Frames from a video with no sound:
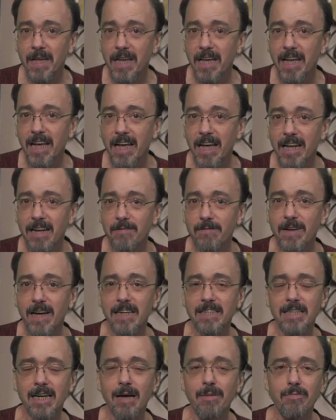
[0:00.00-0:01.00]
And in
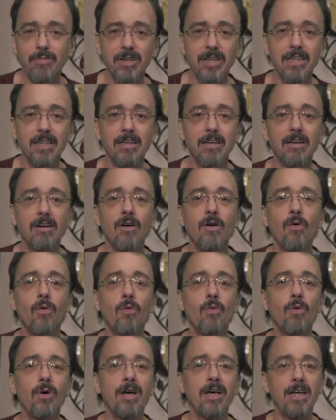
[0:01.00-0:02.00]
fact, I'm bringing it
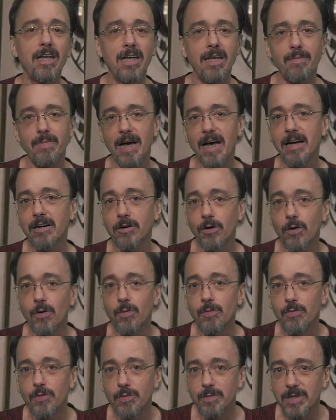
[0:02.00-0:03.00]
way back
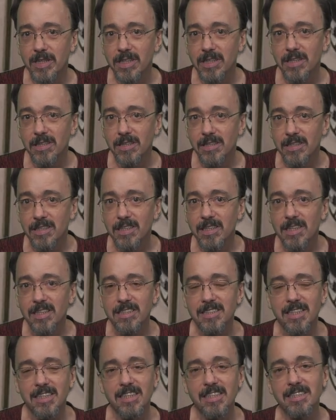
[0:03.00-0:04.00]
home for me.
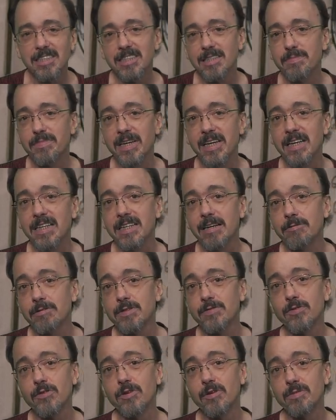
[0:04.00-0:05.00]
See, this is a band that was
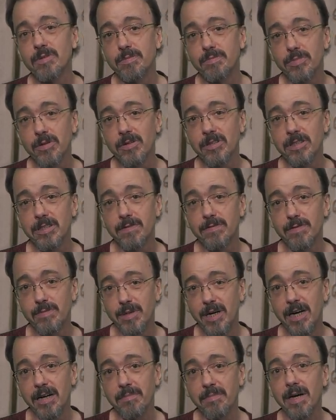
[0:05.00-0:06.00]
formed in Burlington,
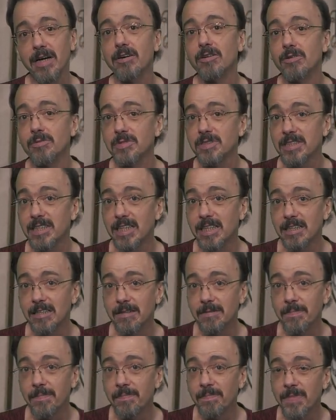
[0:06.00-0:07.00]
Vermont, my home state
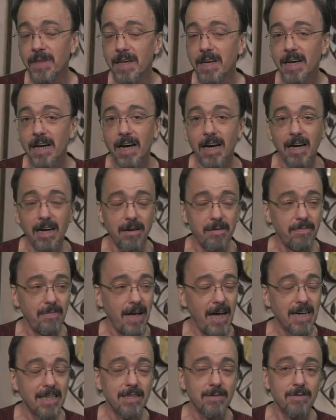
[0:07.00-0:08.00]
uh,
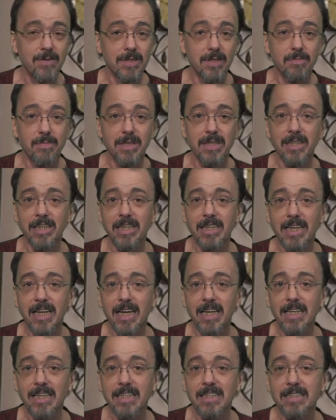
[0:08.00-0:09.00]
active in the mid late
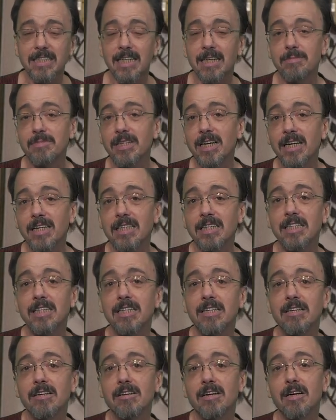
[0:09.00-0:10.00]
80s, and I'm talking
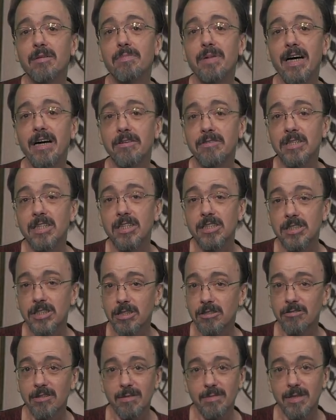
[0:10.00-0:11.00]
here about
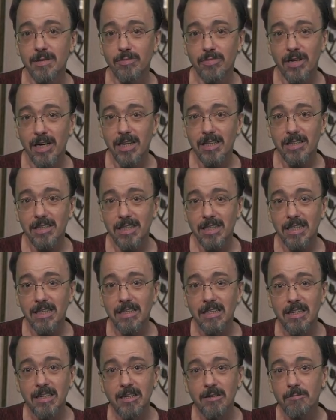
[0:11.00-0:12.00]
Screaming Broccoli
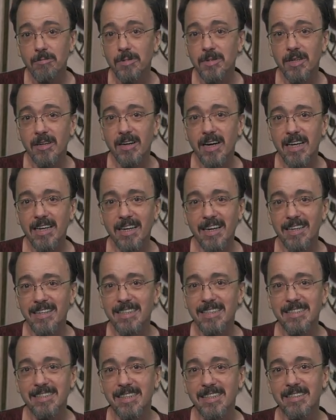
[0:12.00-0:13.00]
with their
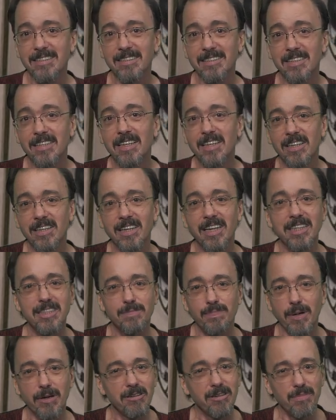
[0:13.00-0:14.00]
iconic single, Let's
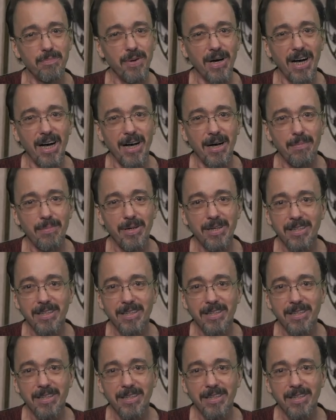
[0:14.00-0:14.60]
Bury Bob.